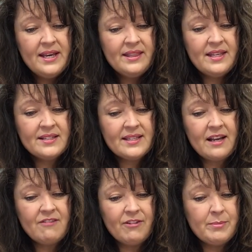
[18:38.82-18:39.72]
Things
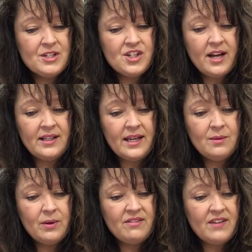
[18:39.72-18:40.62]
like vermicelli
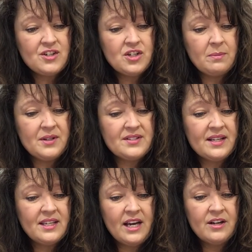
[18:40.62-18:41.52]
with vegetables
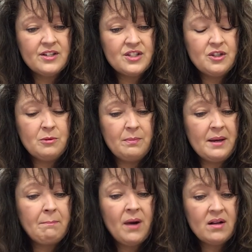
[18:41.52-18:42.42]
and carrot soup
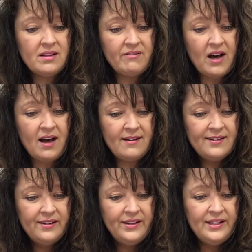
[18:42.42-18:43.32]
and baklava.
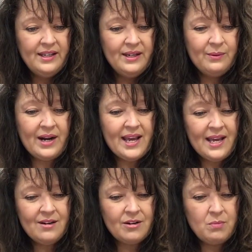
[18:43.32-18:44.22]
When I
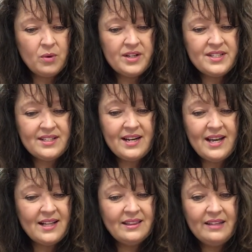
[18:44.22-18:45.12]
entered Morrie's study,
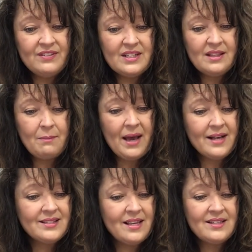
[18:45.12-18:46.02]
I lifted the
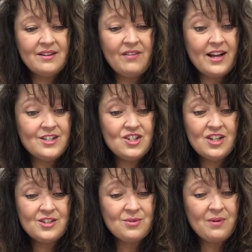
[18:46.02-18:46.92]
bags as if I'd
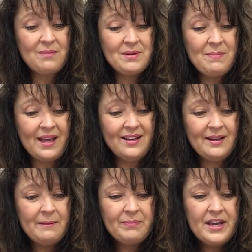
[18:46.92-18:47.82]
just robbed a bank.
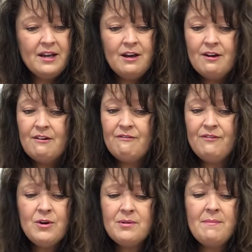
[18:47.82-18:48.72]

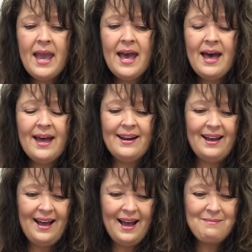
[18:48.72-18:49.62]
Food
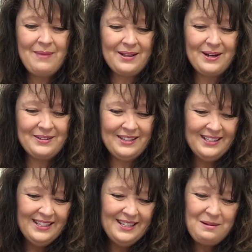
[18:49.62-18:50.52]
man, I bellowed.
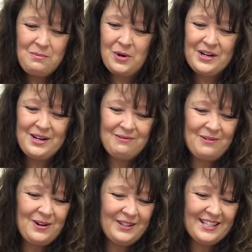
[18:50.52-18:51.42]
Morrie
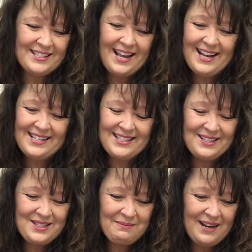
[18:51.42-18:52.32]
rolled his eyes
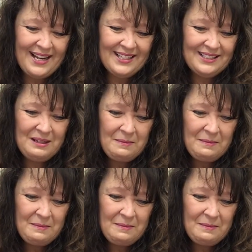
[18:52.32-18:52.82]
and smiled.